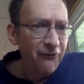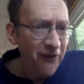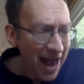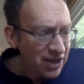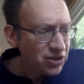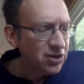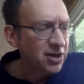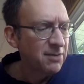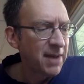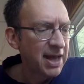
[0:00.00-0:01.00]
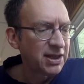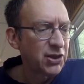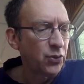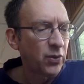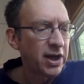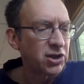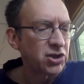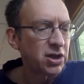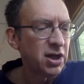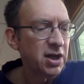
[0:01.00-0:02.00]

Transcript: Faster!" commanded the witch.